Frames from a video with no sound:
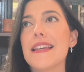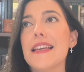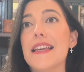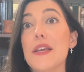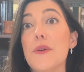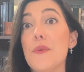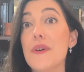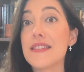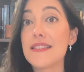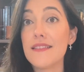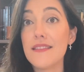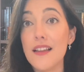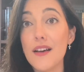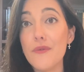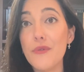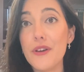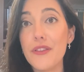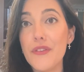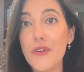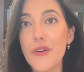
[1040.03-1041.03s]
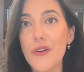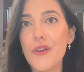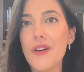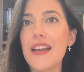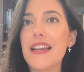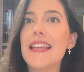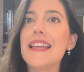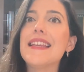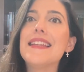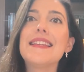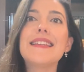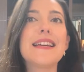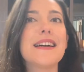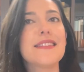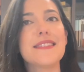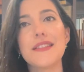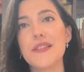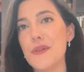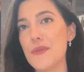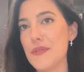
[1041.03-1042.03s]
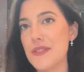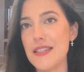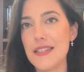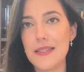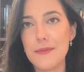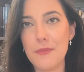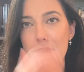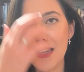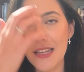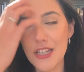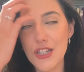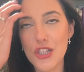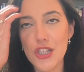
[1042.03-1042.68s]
he was in love with her and he doesn't use his money.